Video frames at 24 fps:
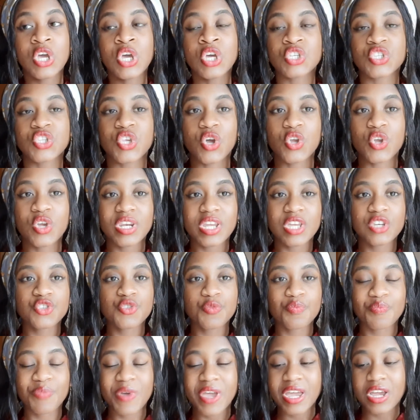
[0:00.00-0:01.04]
So you need to
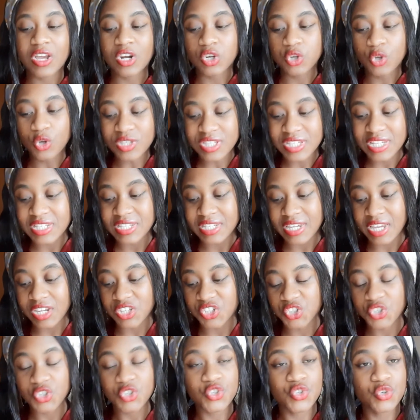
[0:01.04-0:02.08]
pay close
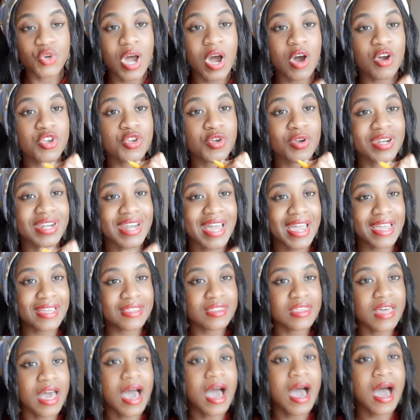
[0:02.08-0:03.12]
attention to how your
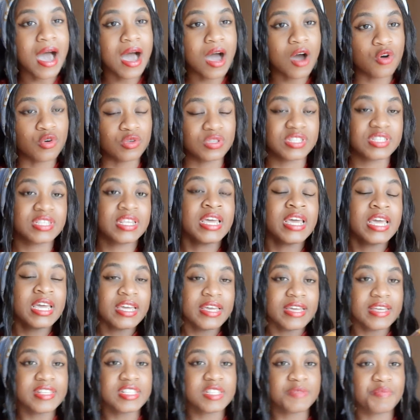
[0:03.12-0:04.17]
ninth house
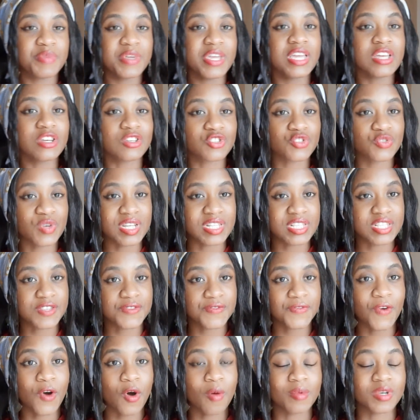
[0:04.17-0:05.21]
is being
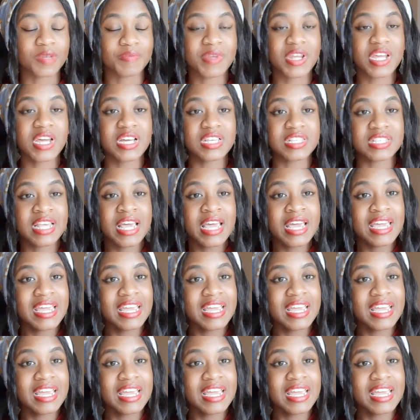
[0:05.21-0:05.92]
transformed, because